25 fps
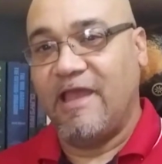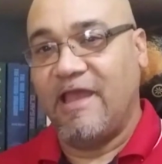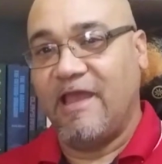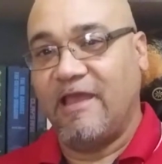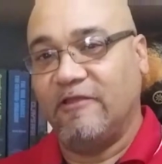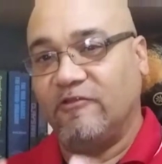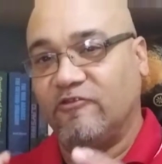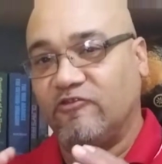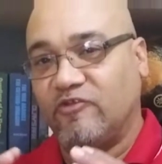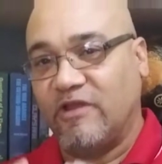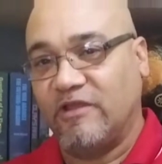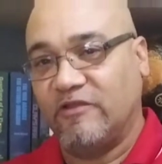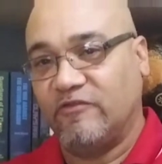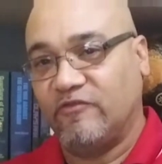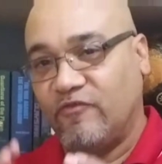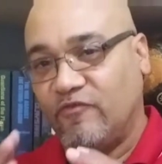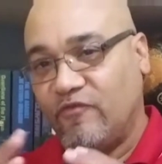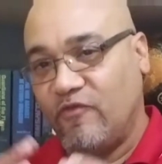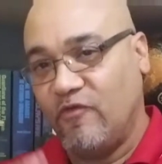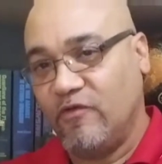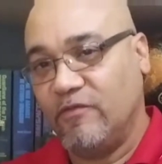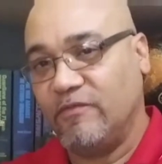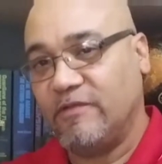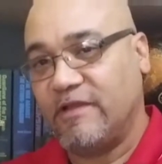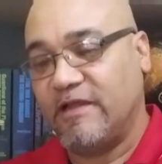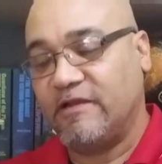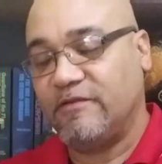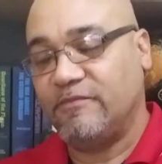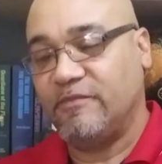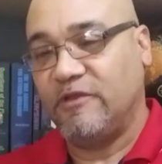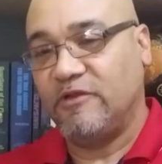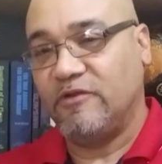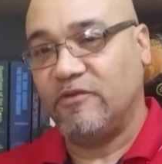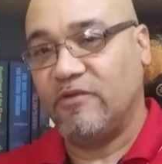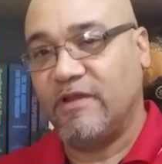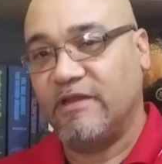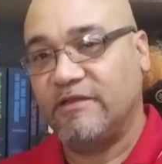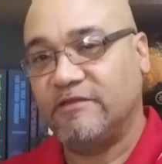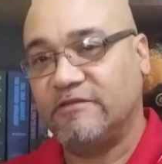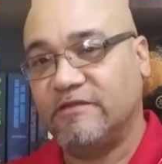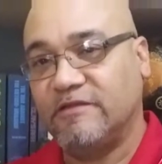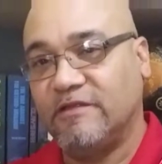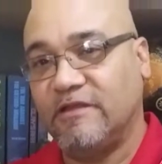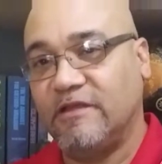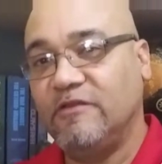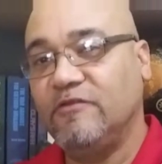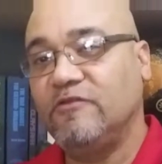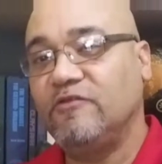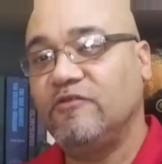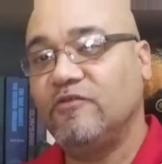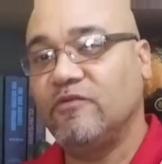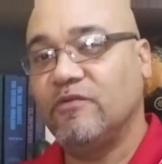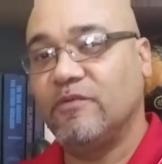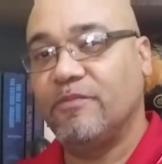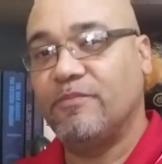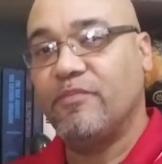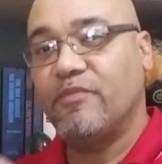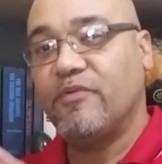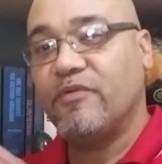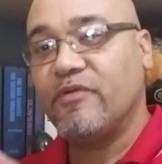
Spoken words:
and transform that amino acid into a